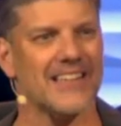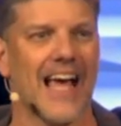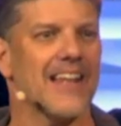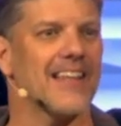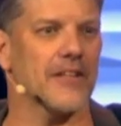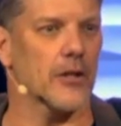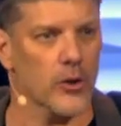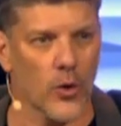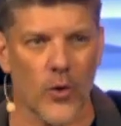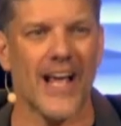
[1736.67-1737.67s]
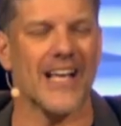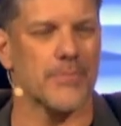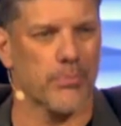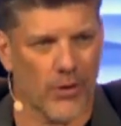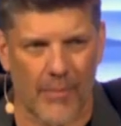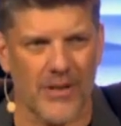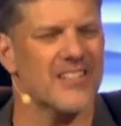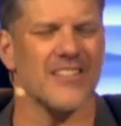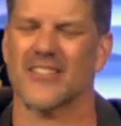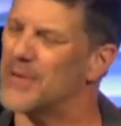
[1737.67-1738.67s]
that the Lord has
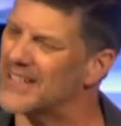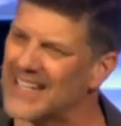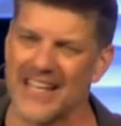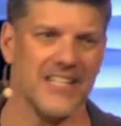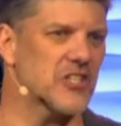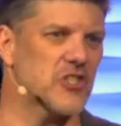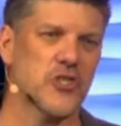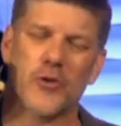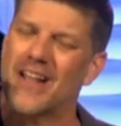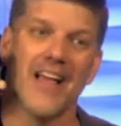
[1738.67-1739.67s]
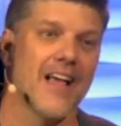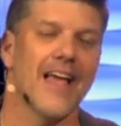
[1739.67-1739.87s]
promised us, to begin to just stretch.